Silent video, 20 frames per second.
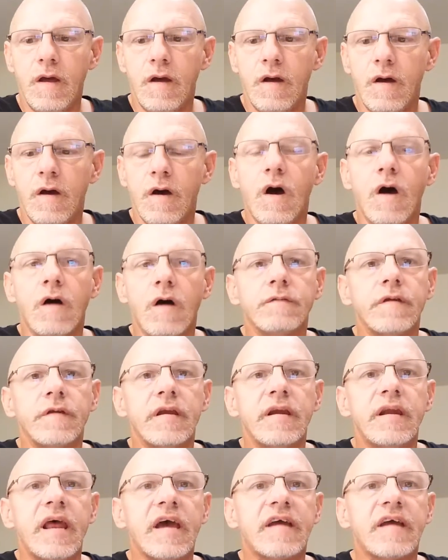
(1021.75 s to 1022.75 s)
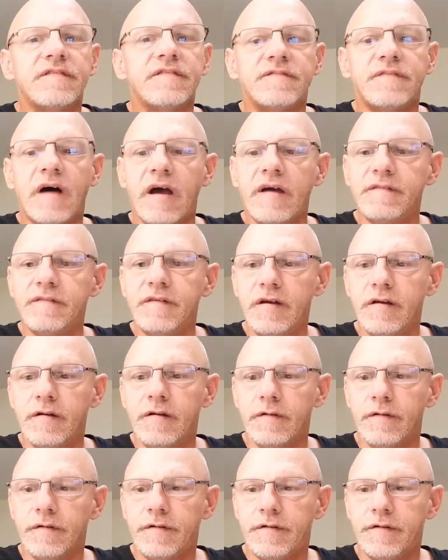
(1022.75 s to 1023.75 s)
Over the next 5 years,
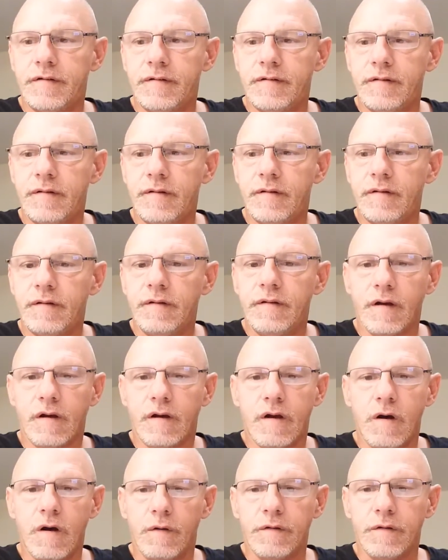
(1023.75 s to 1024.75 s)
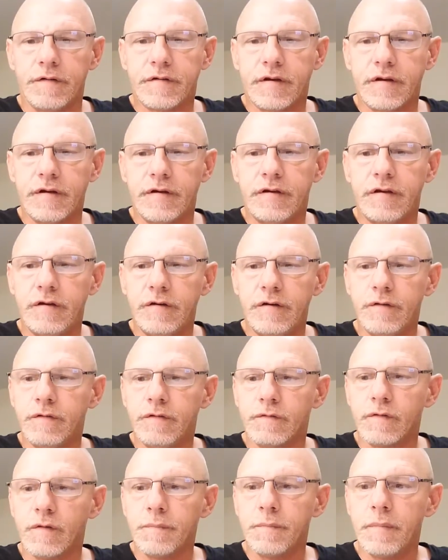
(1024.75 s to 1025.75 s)
the colonists continued the
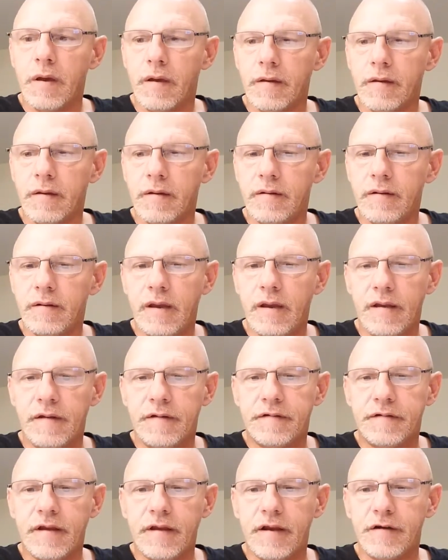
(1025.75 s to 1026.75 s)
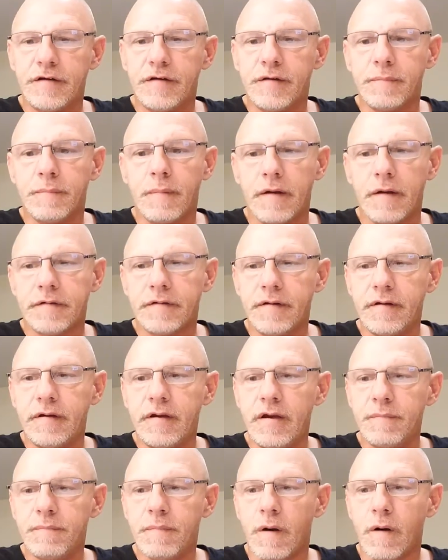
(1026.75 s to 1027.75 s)
rebellion and staged the Boston Tea
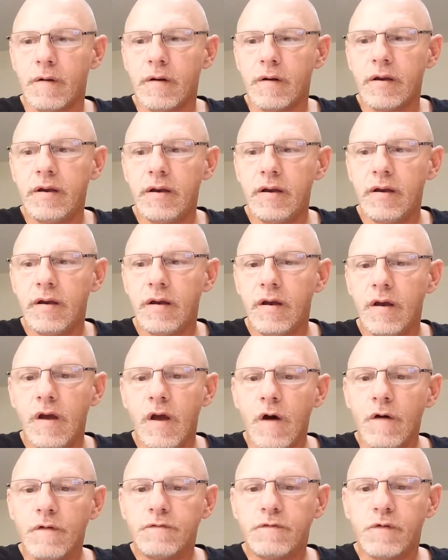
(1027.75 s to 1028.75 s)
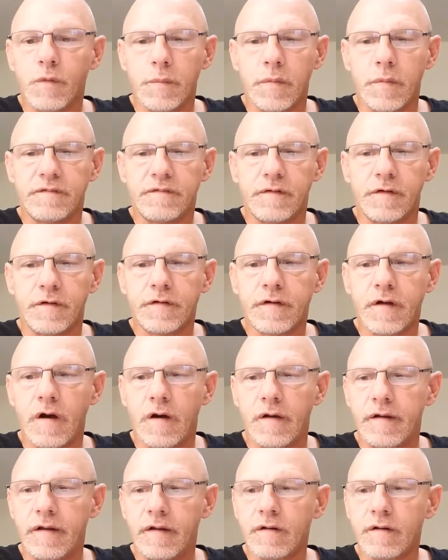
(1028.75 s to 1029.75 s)
Party, formed the First
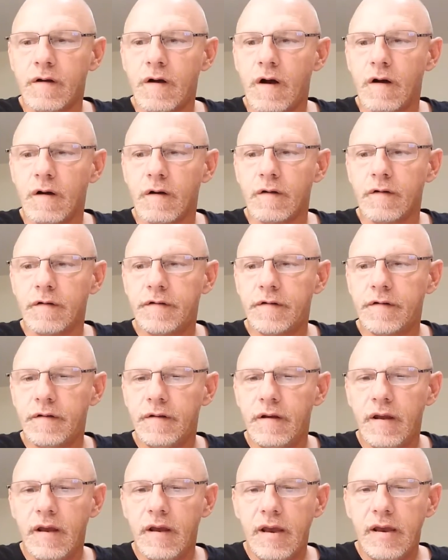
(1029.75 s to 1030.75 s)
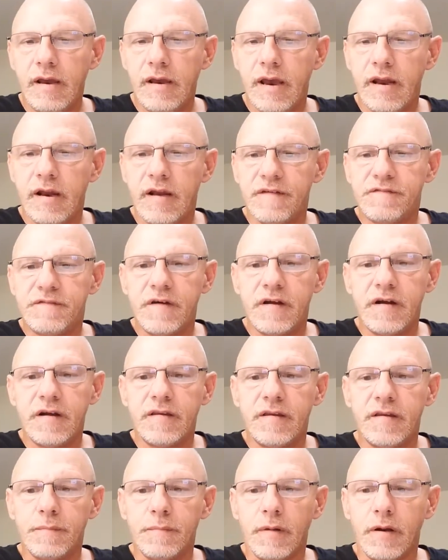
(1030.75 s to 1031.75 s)
Continental Congress, and defended the
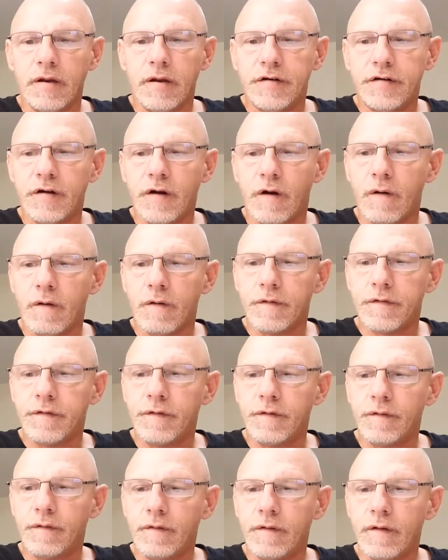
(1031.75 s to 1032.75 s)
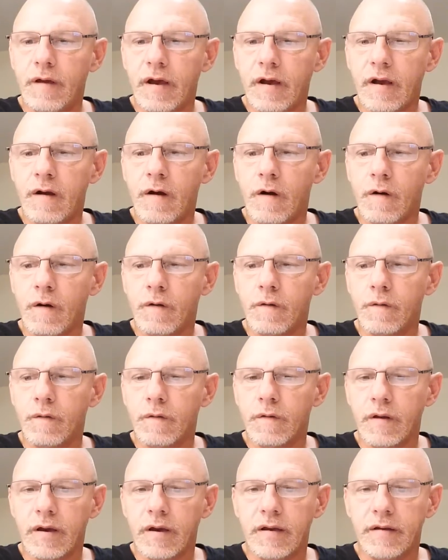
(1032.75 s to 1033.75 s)
militia arsenal at Concord
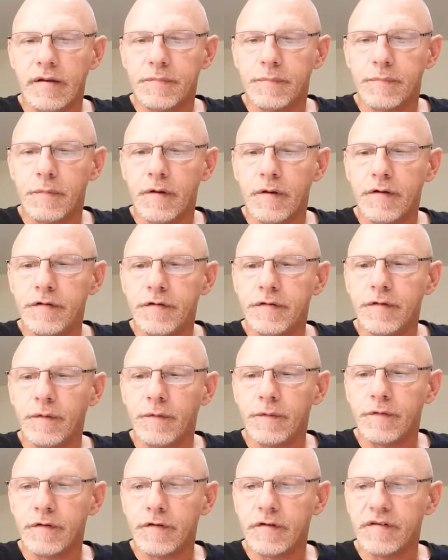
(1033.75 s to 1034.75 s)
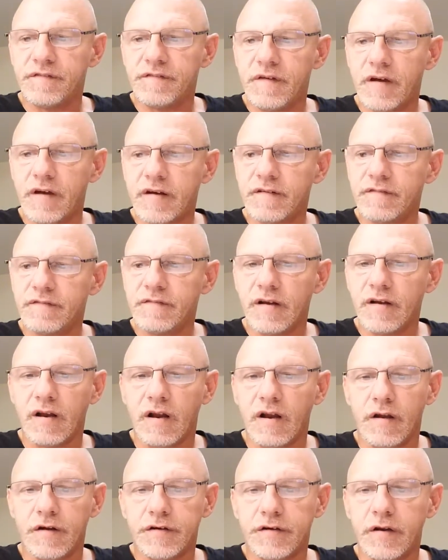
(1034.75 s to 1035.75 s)
against British soldiers, effectively
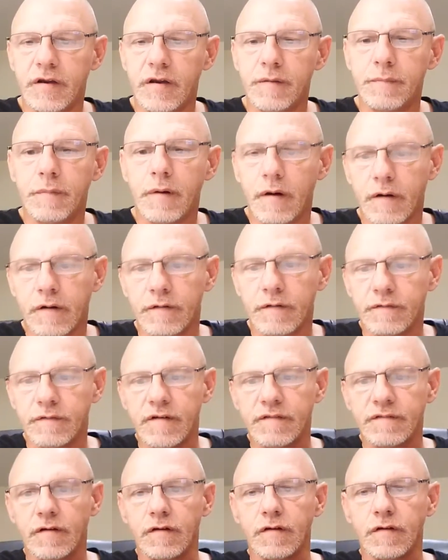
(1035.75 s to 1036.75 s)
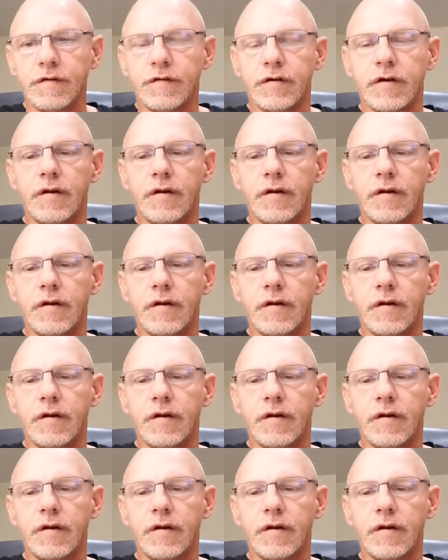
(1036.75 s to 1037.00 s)
launching the American Revolution.